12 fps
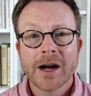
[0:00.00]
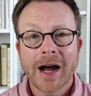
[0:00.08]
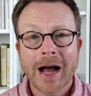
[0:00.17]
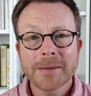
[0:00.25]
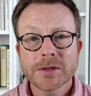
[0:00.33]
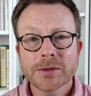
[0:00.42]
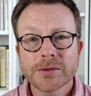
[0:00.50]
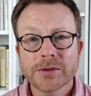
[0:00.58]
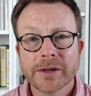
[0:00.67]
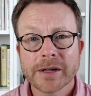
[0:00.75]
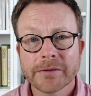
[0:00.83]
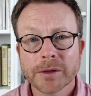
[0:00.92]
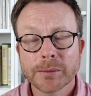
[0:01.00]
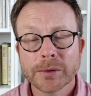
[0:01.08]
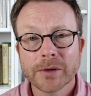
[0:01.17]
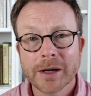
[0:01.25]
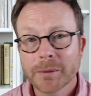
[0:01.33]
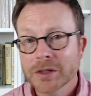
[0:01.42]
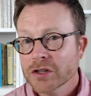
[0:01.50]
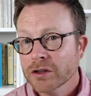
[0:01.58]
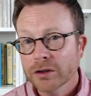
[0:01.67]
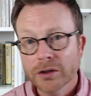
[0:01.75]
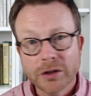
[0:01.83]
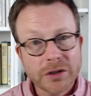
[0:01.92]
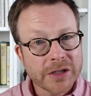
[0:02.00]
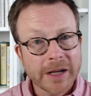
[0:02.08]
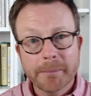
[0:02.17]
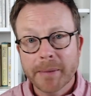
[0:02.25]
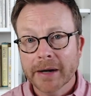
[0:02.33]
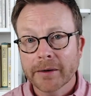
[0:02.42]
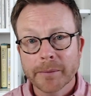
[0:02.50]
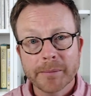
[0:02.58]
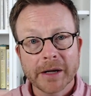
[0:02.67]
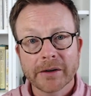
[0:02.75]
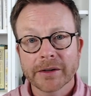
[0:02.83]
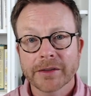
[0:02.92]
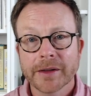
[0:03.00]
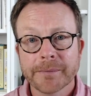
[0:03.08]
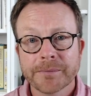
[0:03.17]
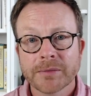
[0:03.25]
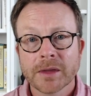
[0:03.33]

Obstacles are inevitable, and we just learn to get better and better at them.